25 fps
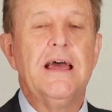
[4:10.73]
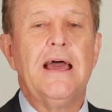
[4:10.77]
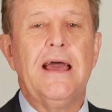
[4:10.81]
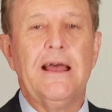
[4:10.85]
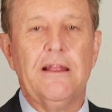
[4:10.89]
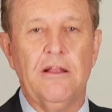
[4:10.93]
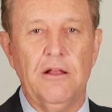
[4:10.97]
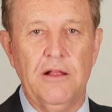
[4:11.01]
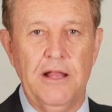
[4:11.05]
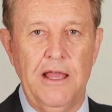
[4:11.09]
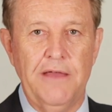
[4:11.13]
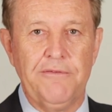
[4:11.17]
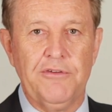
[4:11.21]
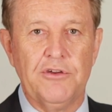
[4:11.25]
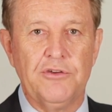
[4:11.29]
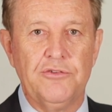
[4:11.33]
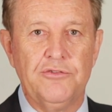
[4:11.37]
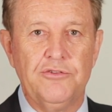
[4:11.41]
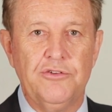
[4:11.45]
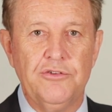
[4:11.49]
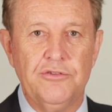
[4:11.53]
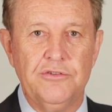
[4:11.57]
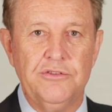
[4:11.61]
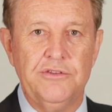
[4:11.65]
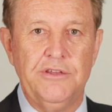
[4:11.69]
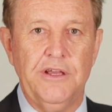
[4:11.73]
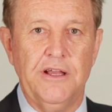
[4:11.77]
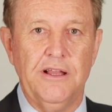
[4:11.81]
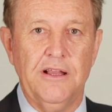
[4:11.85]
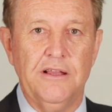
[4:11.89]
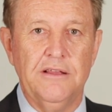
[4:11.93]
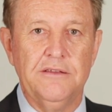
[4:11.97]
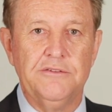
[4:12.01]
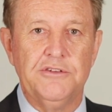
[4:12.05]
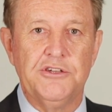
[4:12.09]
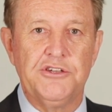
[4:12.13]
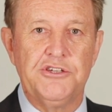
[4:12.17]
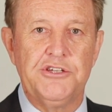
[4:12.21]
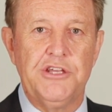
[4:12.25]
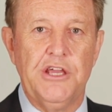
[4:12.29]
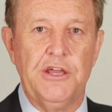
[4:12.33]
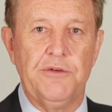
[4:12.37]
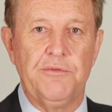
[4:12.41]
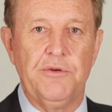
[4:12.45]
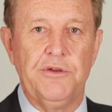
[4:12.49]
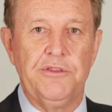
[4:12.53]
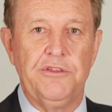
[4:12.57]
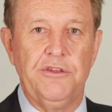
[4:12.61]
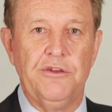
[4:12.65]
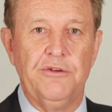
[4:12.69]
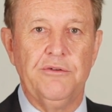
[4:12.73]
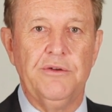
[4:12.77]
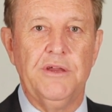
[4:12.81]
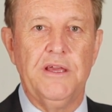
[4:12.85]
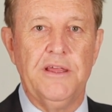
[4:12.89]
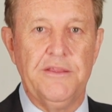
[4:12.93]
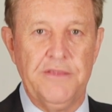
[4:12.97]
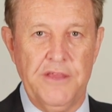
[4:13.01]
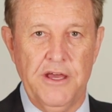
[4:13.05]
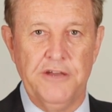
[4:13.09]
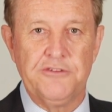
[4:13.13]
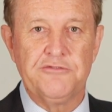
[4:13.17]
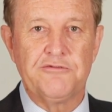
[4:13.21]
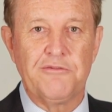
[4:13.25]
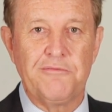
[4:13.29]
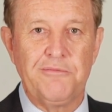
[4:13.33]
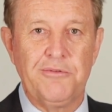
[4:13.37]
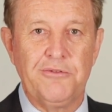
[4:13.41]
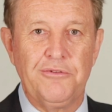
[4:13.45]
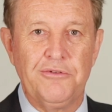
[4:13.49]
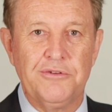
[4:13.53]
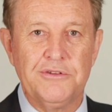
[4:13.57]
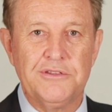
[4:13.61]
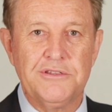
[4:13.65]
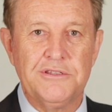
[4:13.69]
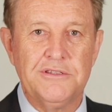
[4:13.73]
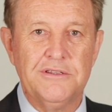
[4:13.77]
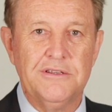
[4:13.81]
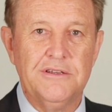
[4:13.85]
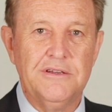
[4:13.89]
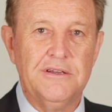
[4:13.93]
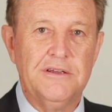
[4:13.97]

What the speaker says: And I'll have a good deal to share with you in those reports.